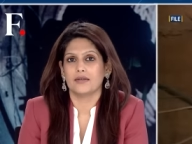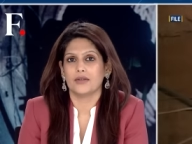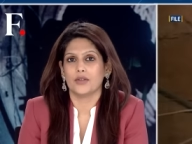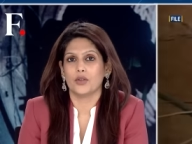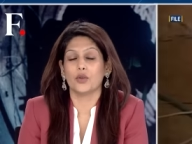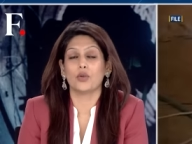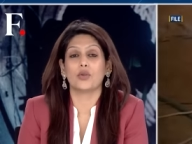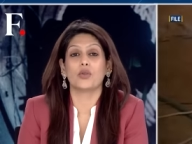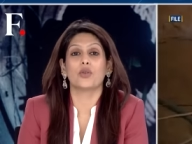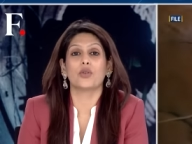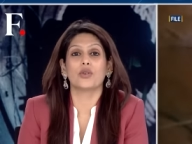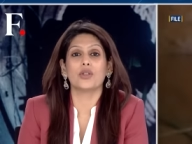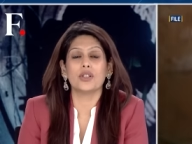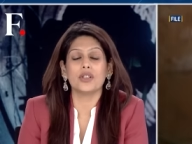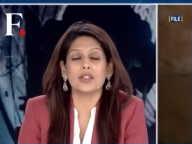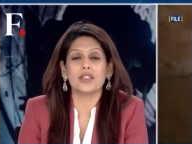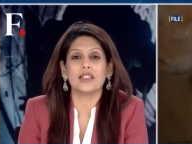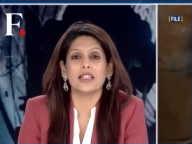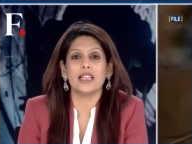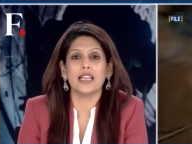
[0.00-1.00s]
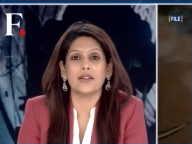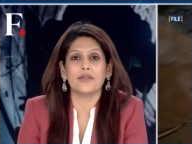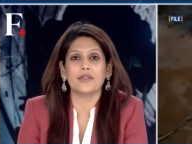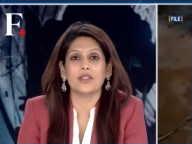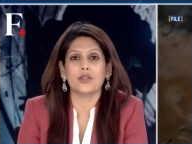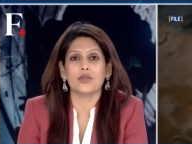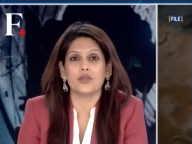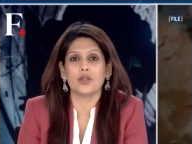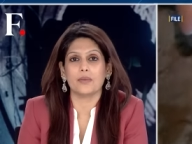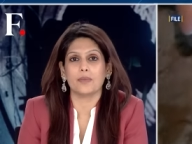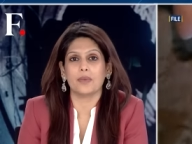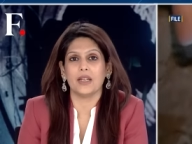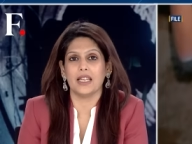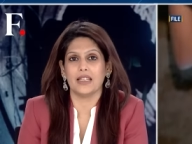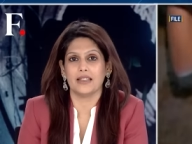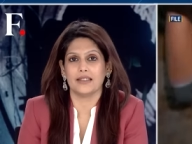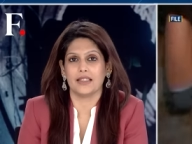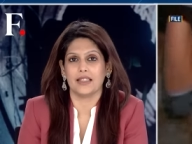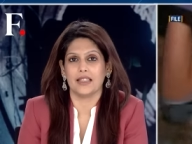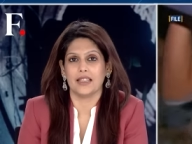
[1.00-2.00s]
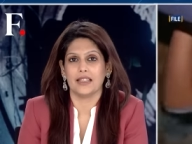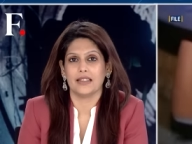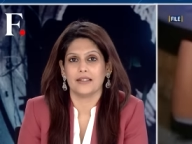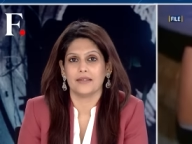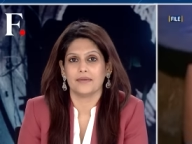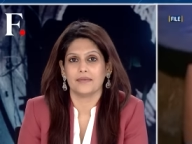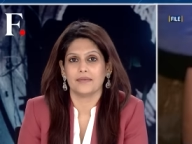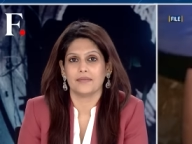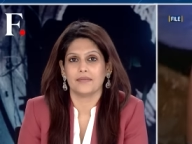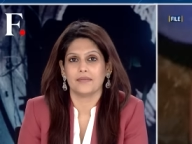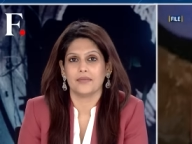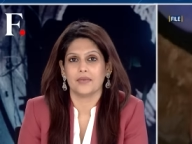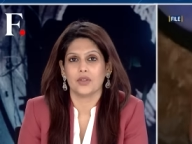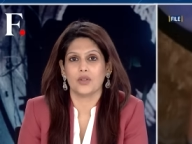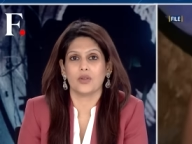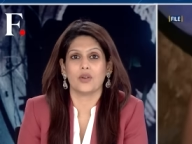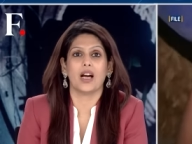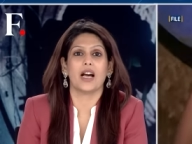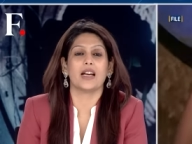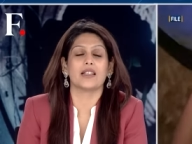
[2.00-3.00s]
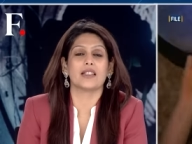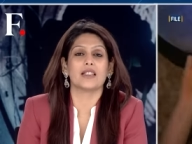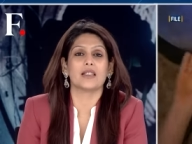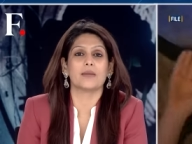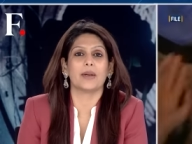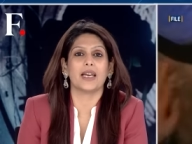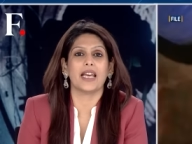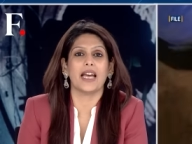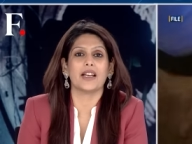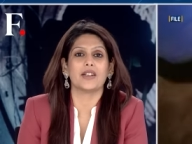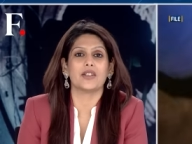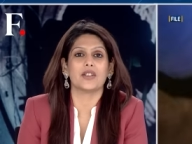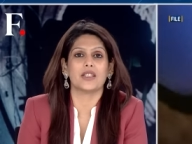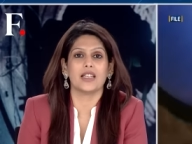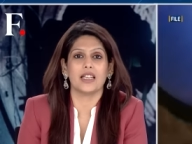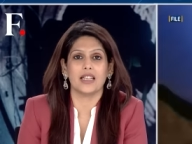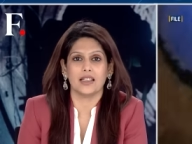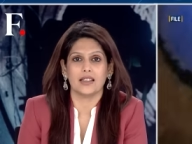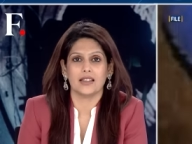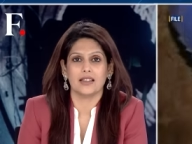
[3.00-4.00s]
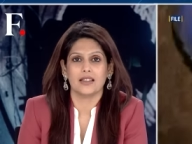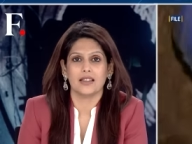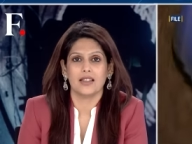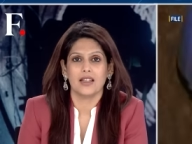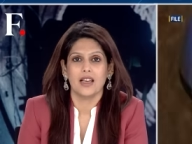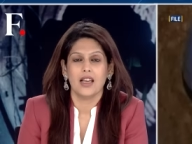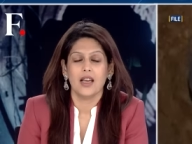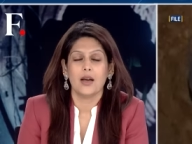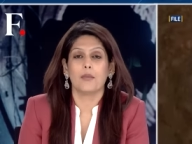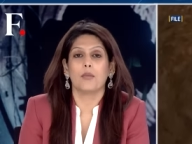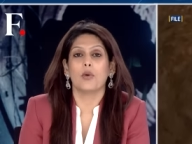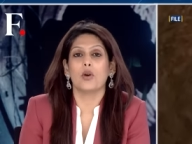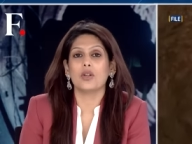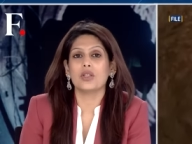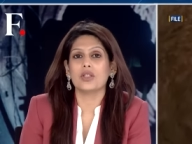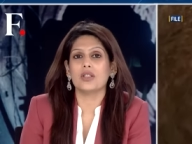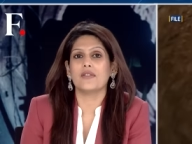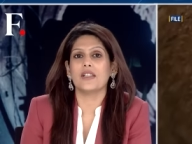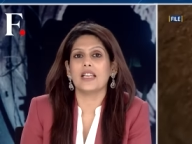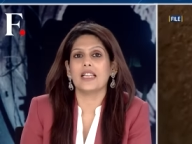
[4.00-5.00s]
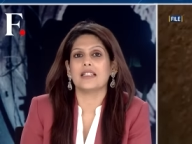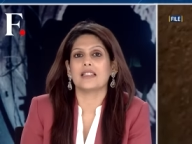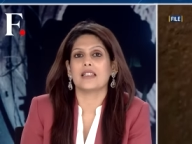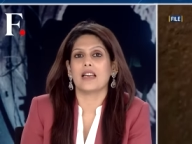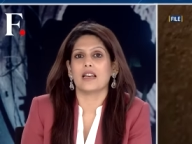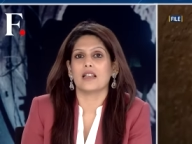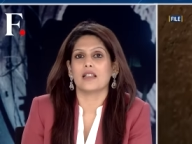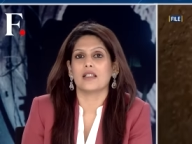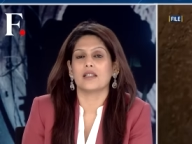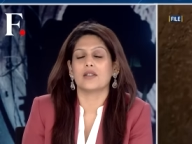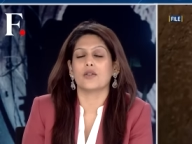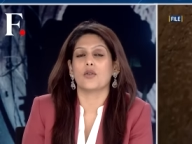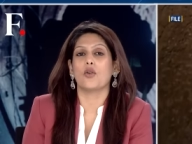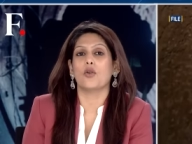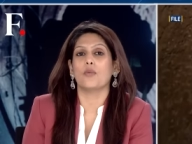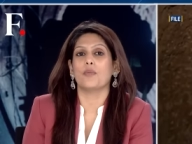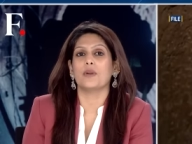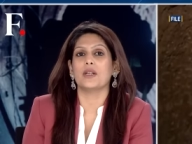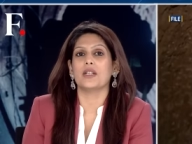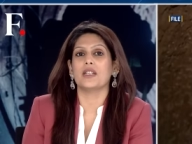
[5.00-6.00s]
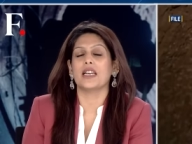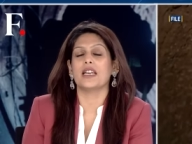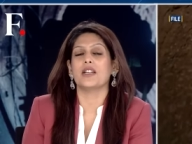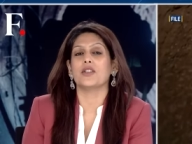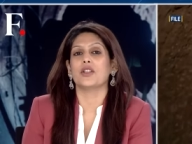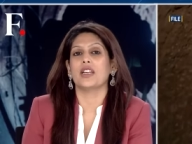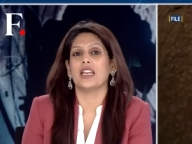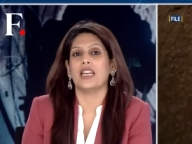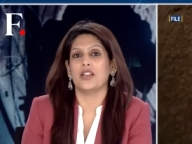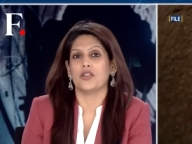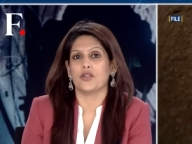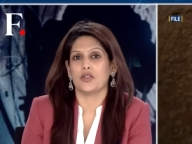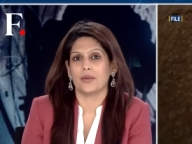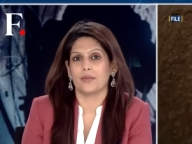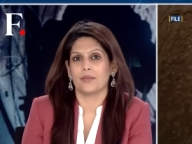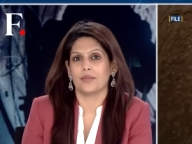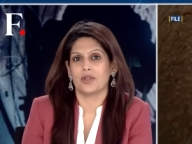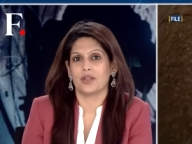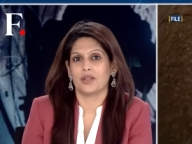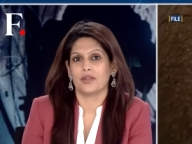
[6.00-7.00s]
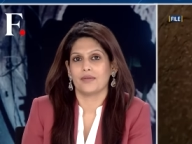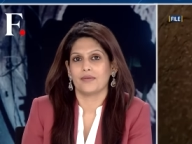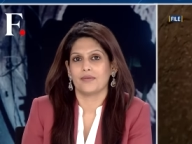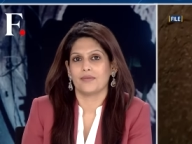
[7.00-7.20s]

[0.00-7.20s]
You couldn't leave the strip easily. So Gazans began to dig. Most of these tunnels opened into Egypt.